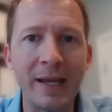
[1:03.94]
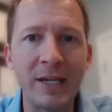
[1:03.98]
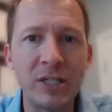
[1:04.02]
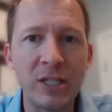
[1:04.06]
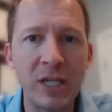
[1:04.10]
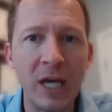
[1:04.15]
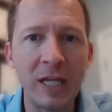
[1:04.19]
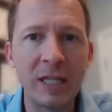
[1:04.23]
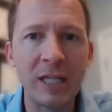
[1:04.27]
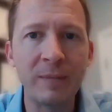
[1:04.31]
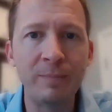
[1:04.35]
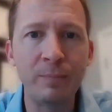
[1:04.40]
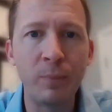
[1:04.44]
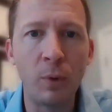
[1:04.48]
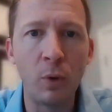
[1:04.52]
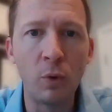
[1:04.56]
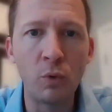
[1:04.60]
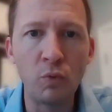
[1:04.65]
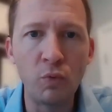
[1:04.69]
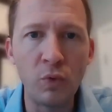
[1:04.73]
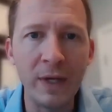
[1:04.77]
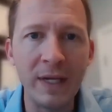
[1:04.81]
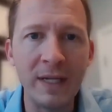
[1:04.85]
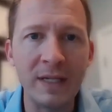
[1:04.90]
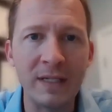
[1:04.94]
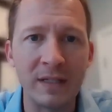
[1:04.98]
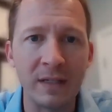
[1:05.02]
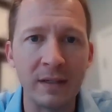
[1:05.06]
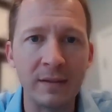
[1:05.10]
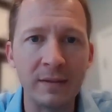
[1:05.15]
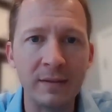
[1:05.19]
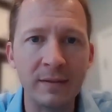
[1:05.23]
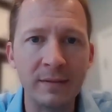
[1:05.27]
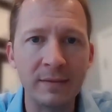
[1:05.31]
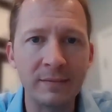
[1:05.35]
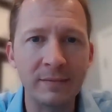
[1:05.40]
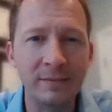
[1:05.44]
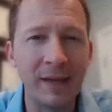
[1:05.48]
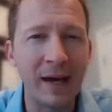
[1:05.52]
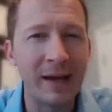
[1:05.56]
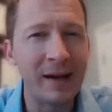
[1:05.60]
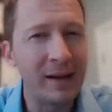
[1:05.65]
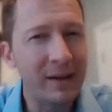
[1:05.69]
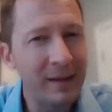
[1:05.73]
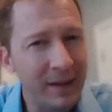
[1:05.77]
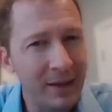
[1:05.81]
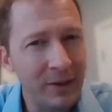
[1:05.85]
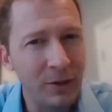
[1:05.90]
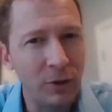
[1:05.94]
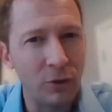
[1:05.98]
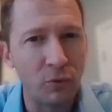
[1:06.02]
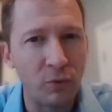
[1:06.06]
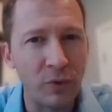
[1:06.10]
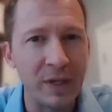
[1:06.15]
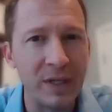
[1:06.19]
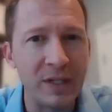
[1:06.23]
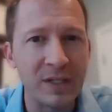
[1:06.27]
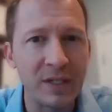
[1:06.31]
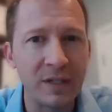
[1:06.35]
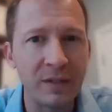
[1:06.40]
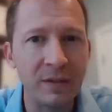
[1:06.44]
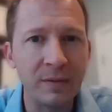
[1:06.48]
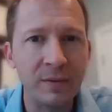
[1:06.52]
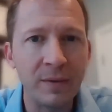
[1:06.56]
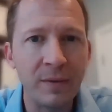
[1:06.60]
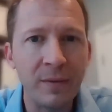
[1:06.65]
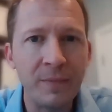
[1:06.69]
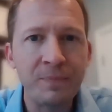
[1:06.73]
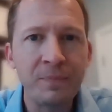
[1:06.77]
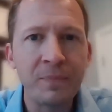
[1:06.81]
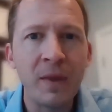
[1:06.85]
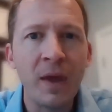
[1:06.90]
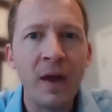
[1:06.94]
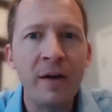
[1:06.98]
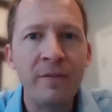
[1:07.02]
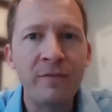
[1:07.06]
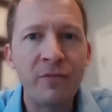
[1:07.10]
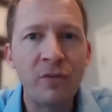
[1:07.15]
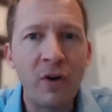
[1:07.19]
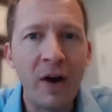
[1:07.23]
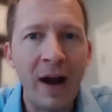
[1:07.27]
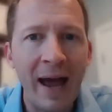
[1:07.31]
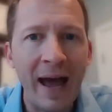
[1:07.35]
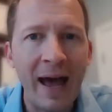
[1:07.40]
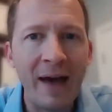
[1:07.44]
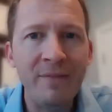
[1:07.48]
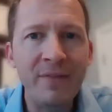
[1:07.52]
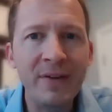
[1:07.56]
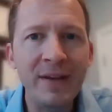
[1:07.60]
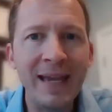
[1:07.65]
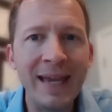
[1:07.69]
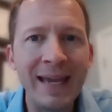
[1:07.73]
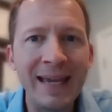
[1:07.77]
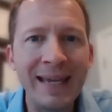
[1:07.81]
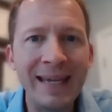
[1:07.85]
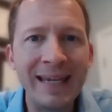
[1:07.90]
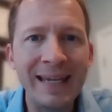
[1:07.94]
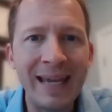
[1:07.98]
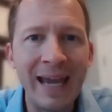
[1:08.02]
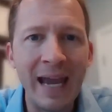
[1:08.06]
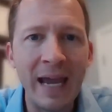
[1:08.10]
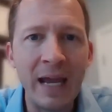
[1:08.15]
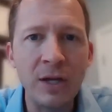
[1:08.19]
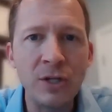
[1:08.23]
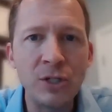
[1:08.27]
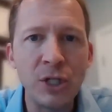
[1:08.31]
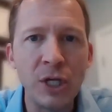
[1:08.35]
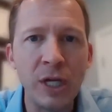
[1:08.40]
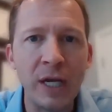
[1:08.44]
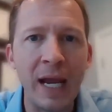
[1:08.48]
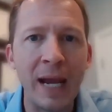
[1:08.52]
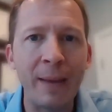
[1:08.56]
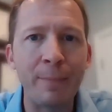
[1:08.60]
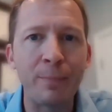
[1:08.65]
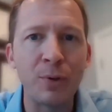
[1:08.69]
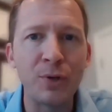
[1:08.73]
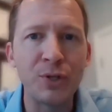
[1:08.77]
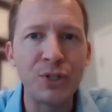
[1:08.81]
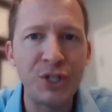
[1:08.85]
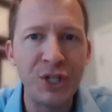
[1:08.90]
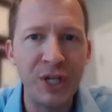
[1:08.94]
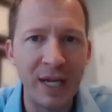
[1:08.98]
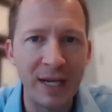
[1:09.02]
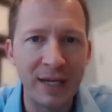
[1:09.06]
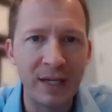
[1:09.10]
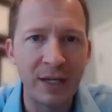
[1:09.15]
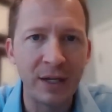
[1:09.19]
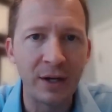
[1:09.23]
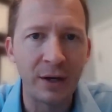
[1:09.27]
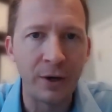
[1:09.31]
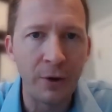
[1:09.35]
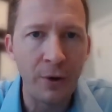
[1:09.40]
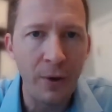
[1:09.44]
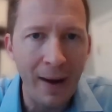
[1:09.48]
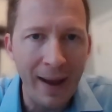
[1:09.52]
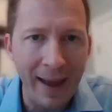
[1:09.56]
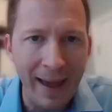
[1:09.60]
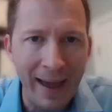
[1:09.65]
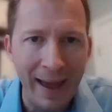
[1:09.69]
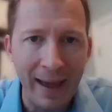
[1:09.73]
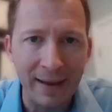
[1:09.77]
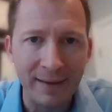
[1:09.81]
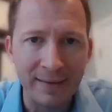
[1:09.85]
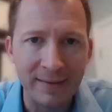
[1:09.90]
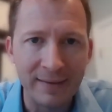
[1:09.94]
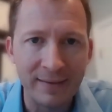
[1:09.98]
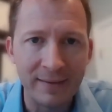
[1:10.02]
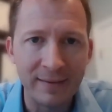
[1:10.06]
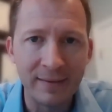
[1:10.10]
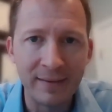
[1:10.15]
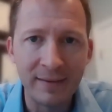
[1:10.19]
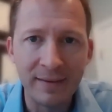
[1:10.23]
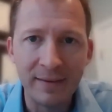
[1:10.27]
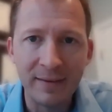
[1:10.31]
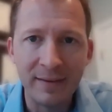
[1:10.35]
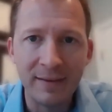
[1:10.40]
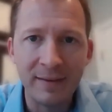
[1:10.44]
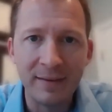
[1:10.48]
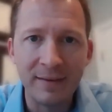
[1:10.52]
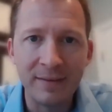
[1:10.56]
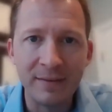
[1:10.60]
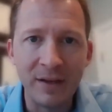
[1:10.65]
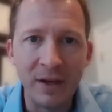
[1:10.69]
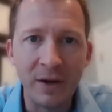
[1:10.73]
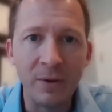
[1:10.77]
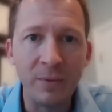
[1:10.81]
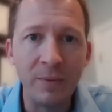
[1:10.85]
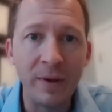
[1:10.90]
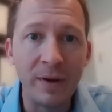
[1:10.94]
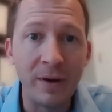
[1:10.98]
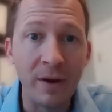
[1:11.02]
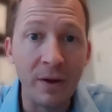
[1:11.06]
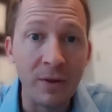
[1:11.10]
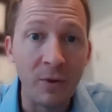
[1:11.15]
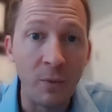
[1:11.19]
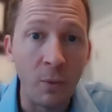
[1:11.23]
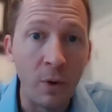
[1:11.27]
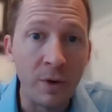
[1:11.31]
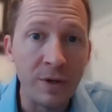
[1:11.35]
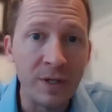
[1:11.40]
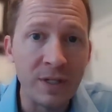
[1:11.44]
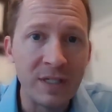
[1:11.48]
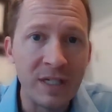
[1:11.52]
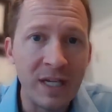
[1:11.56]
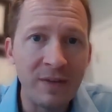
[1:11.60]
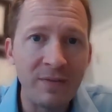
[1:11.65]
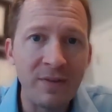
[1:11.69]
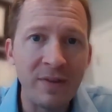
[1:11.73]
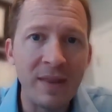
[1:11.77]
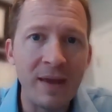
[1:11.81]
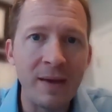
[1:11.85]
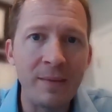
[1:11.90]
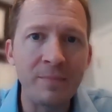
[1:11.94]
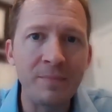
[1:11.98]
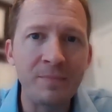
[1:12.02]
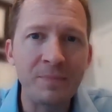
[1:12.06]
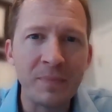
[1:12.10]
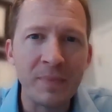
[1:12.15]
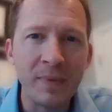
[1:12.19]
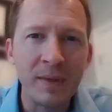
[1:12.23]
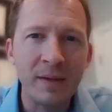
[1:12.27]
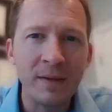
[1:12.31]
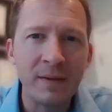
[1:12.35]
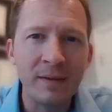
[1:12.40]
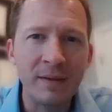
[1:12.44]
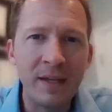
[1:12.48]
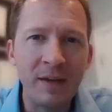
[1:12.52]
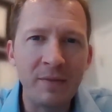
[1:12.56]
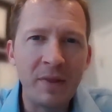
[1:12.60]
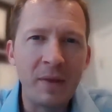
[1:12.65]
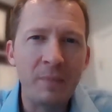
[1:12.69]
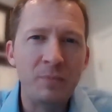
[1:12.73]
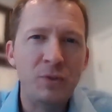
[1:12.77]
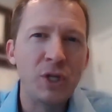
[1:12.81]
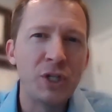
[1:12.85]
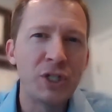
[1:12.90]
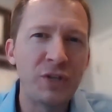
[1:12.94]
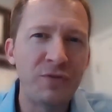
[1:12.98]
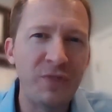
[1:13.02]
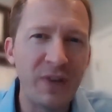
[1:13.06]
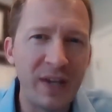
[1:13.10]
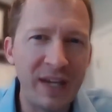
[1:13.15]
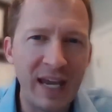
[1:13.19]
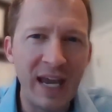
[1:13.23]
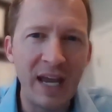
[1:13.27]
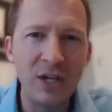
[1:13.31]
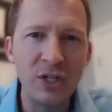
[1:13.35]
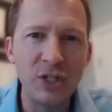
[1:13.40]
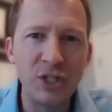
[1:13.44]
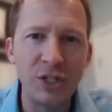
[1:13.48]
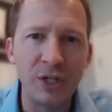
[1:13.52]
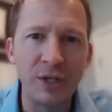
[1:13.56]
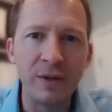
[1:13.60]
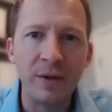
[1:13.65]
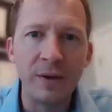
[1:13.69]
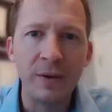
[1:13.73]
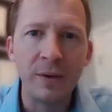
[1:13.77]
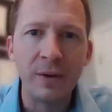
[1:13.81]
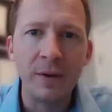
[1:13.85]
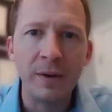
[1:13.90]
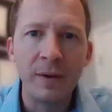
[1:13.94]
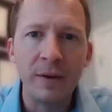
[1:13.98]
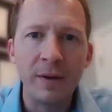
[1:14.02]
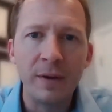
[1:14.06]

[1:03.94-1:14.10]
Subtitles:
acceptable reason, not a legal reason, for having engaged in a particular act. So, in other words, it's giving them justification